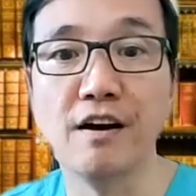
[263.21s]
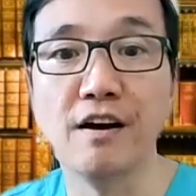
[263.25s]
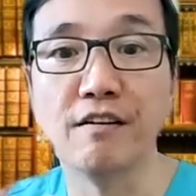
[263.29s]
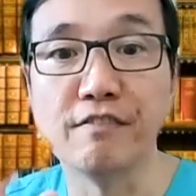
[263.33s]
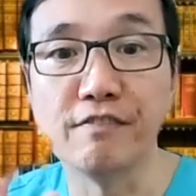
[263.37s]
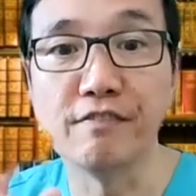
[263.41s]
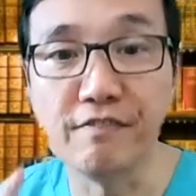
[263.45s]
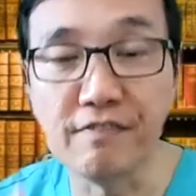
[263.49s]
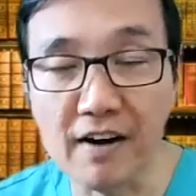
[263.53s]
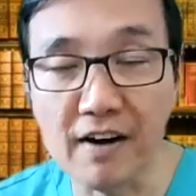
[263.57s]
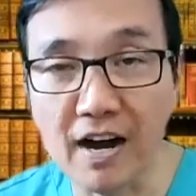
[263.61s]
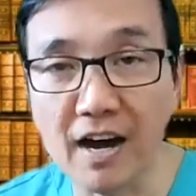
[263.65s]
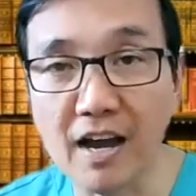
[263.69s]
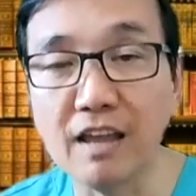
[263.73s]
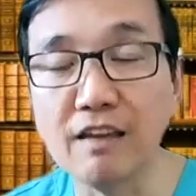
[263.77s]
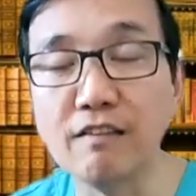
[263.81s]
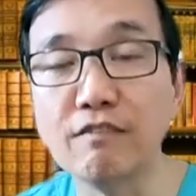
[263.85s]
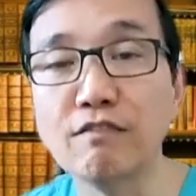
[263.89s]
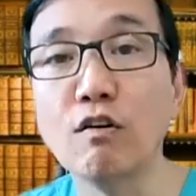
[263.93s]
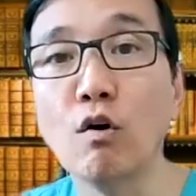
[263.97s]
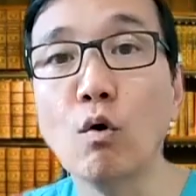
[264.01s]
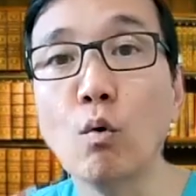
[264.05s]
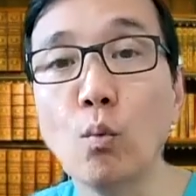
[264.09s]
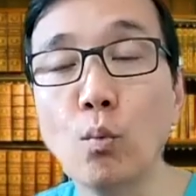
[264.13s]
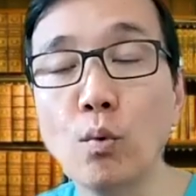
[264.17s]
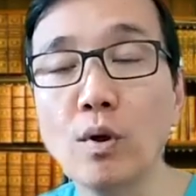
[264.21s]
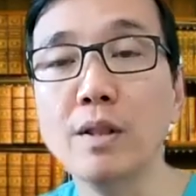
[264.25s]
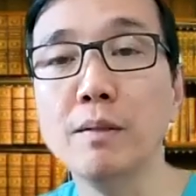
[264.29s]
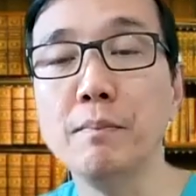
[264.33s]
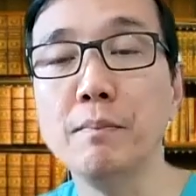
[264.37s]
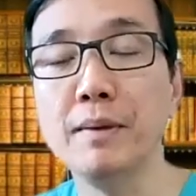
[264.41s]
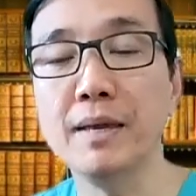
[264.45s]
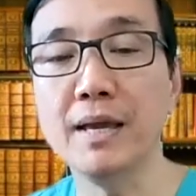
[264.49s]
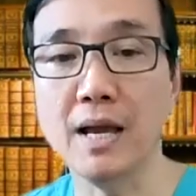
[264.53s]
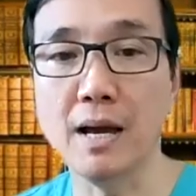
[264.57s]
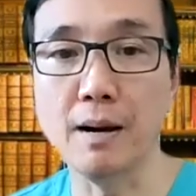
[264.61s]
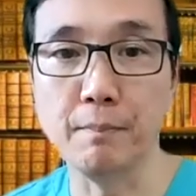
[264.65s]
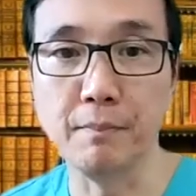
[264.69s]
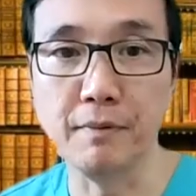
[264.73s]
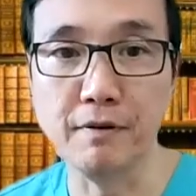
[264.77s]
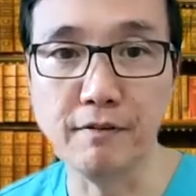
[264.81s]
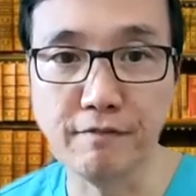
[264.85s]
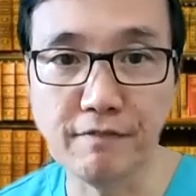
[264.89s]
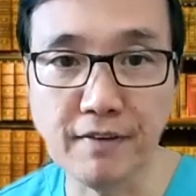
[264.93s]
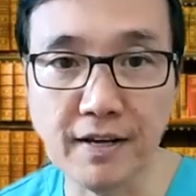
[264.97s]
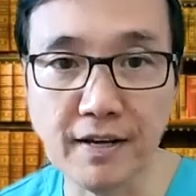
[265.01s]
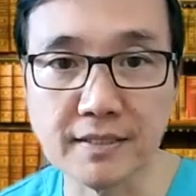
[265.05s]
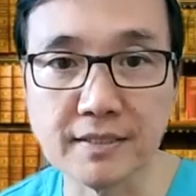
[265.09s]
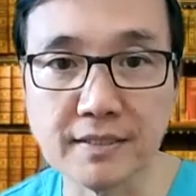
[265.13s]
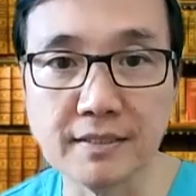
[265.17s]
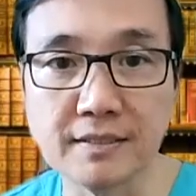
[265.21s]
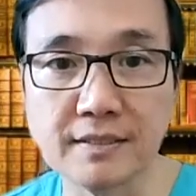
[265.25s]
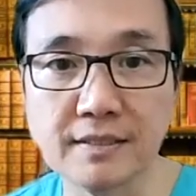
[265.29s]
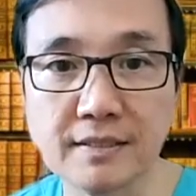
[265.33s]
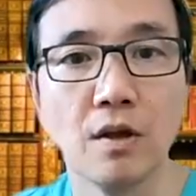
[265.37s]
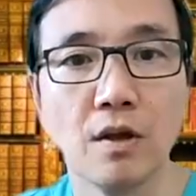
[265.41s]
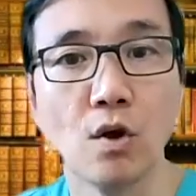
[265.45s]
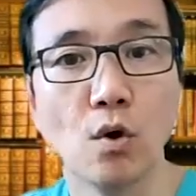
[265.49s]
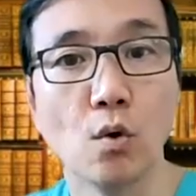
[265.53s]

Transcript: 5 will become infected.